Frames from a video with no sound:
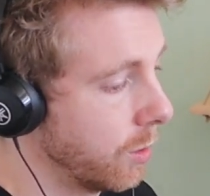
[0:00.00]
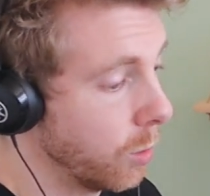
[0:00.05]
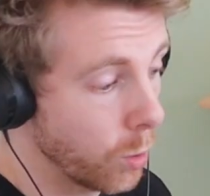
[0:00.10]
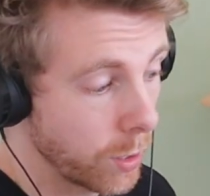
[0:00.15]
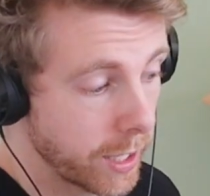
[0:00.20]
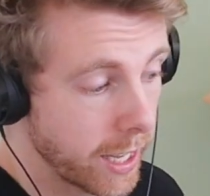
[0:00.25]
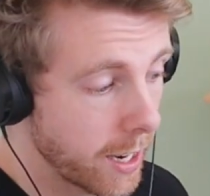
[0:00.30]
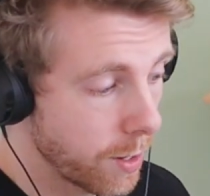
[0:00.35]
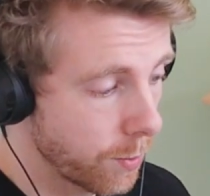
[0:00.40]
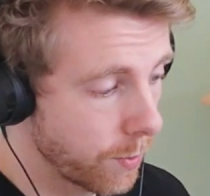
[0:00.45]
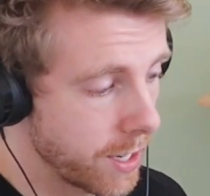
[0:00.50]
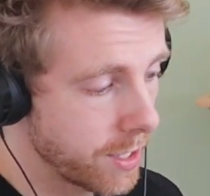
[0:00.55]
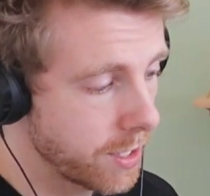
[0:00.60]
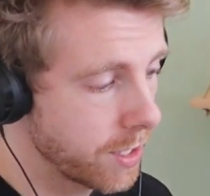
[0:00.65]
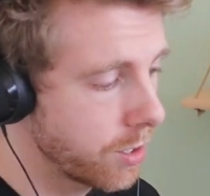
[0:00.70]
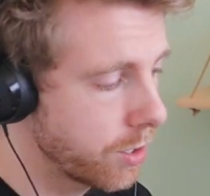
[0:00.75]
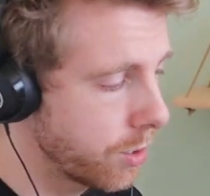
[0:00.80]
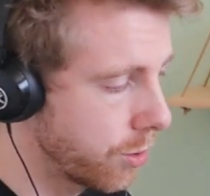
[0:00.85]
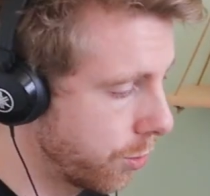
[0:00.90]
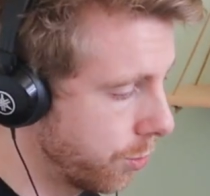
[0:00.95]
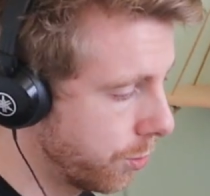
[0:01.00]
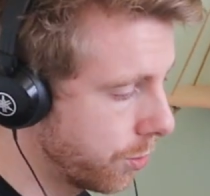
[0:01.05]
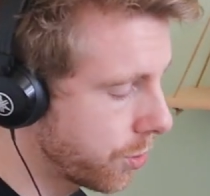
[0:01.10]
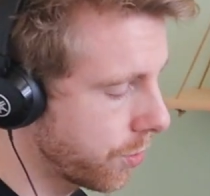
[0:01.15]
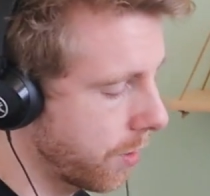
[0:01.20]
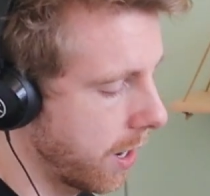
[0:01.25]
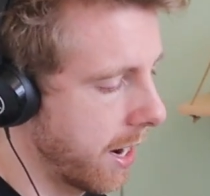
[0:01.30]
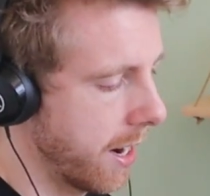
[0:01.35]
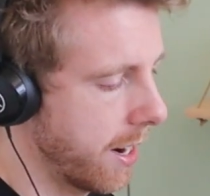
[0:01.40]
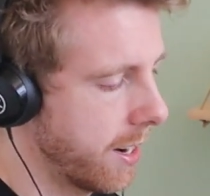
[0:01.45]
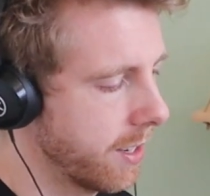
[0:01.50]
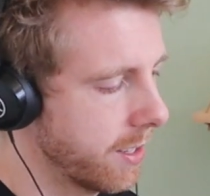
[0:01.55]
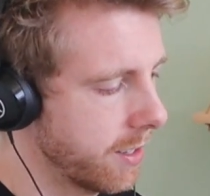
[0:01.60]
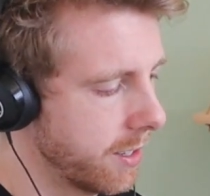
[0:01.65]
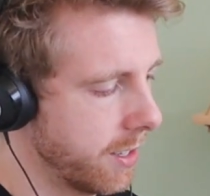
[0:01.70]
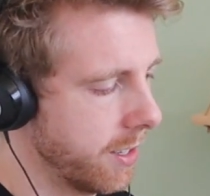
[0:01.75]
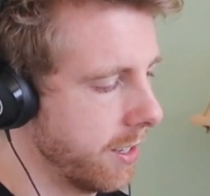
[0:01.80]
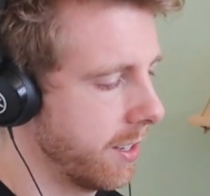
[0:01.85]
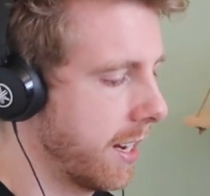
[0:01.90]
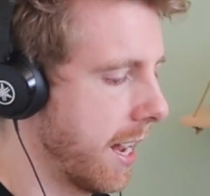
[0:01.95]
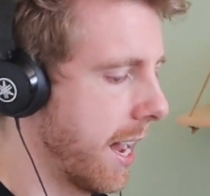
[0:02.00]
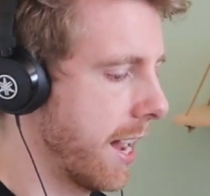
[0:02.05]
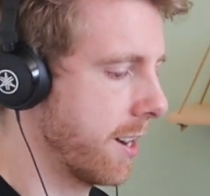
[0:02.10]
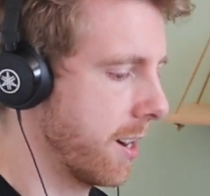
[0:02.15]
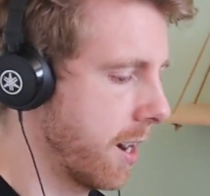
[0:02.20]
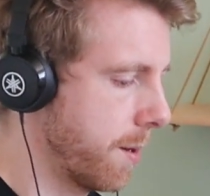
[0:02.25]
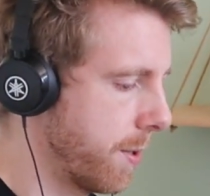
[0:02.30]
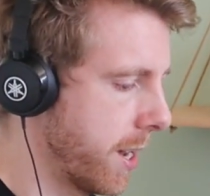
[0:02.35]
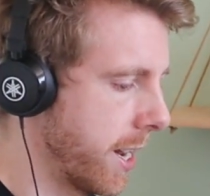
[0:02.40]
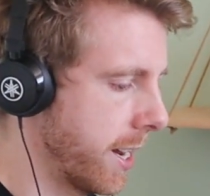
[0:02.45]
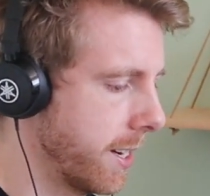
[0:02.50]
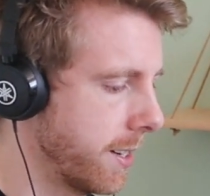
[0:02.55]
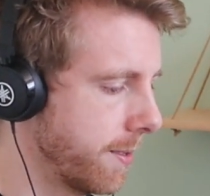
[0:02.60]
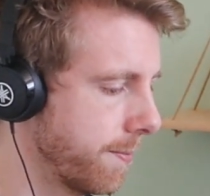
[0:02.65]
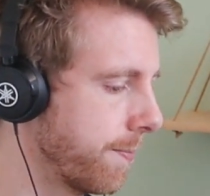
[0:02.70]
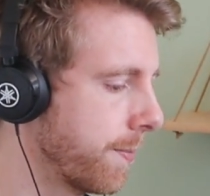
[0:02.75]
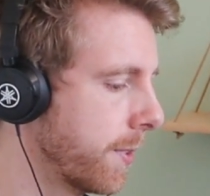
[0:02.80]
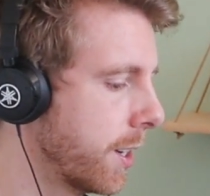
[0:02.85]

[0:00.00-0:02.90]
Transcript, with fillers: looking at reasons to try the AIP.